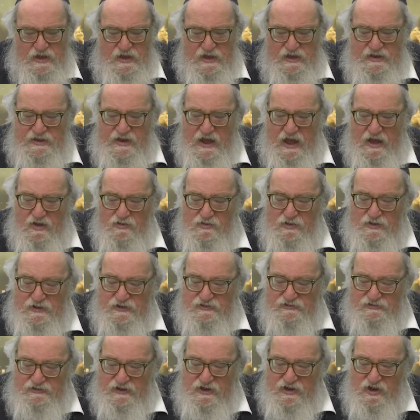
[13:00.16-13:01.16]
And now
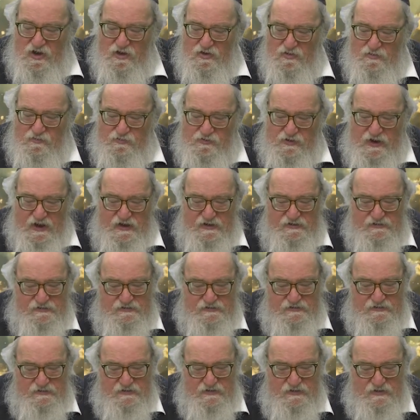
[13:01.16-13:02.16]
Chizkiyo
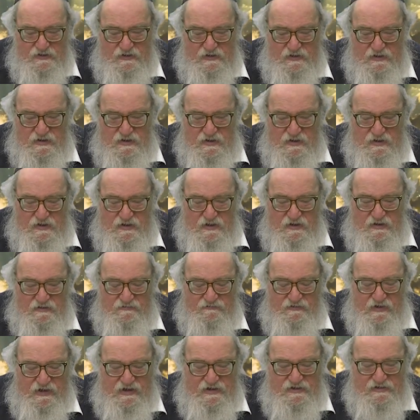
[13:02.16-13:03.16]
prays.
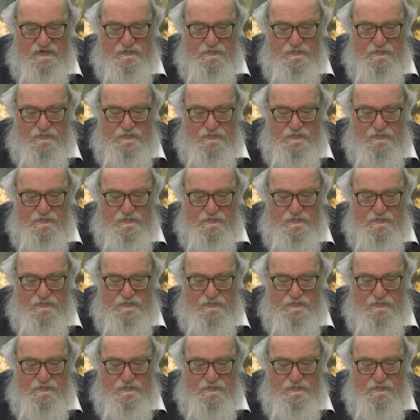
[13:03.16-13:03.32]
Now again,